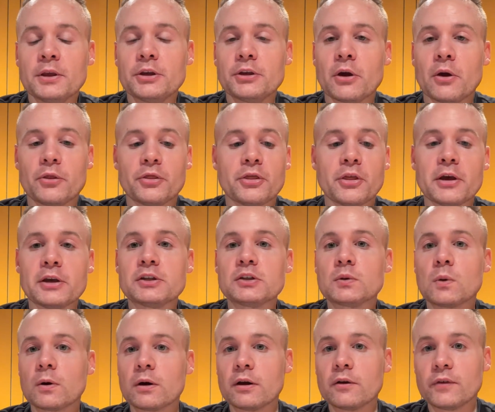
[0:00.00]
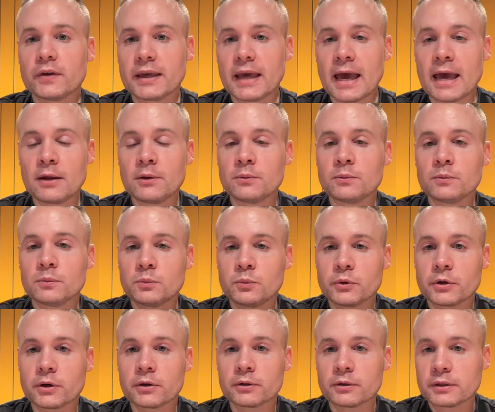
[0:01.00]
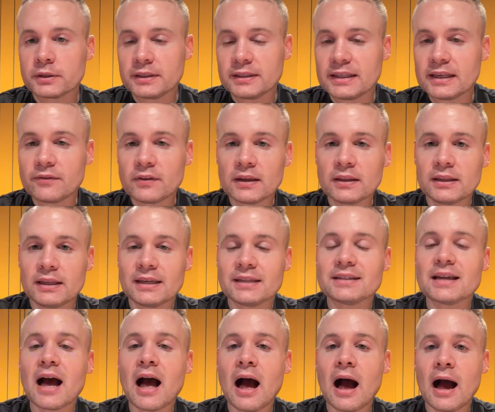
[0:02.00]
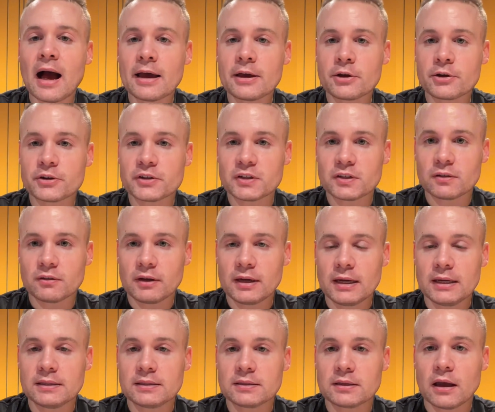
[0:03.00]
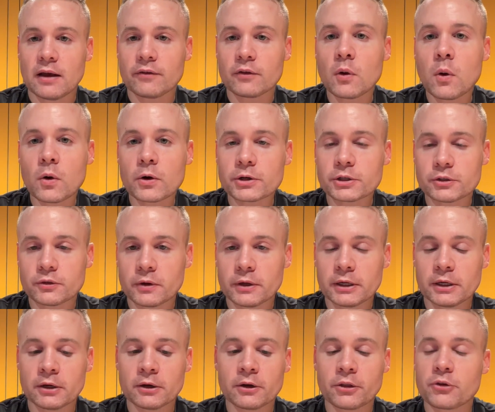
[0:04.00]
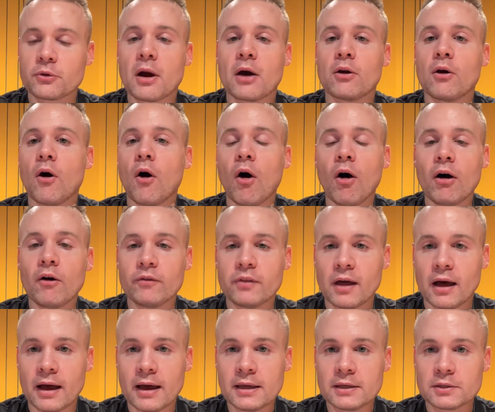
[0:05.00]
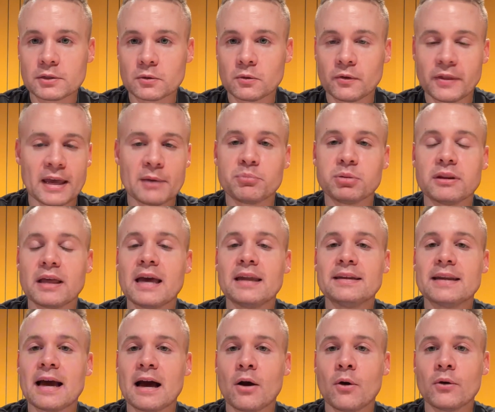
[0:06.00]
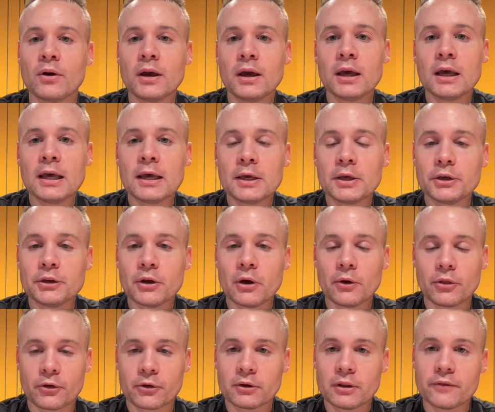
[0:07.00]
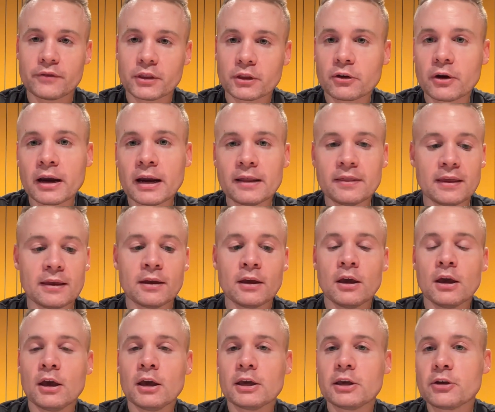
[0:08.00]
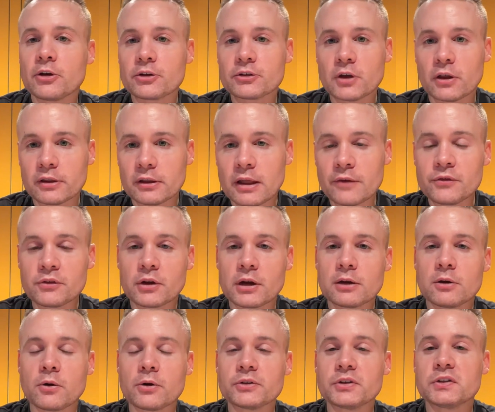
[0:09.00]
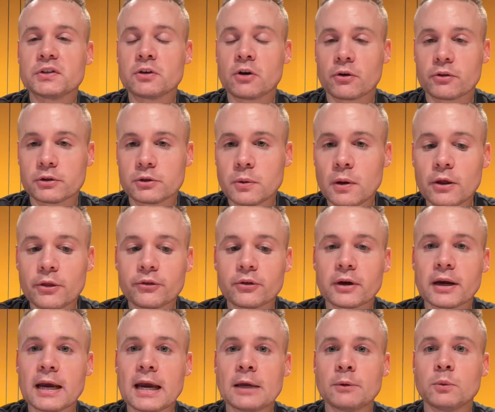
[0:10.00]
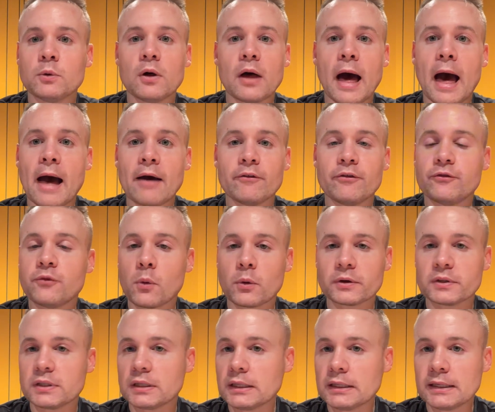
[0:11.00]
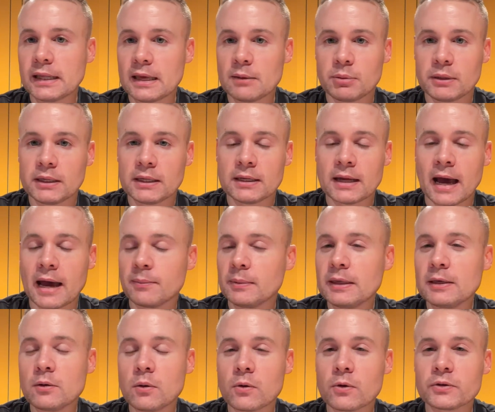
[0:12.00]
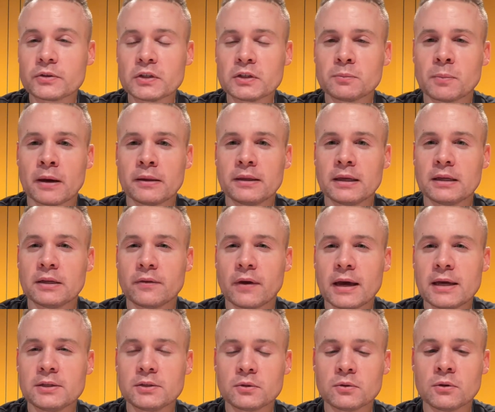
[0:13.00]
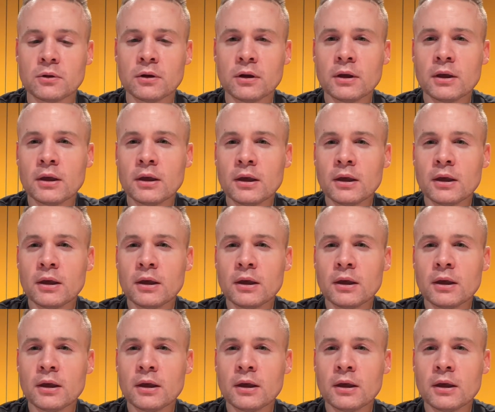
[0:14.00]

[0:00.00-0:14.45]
they sort of, again, were giving the entire slate of course rigor throughout all of the high school. They had planned out, they're in 11th grade. Here's all the 11th grade courses. Here are all the 12th grade. We'll have 14 AP and IB courses by the end of high school.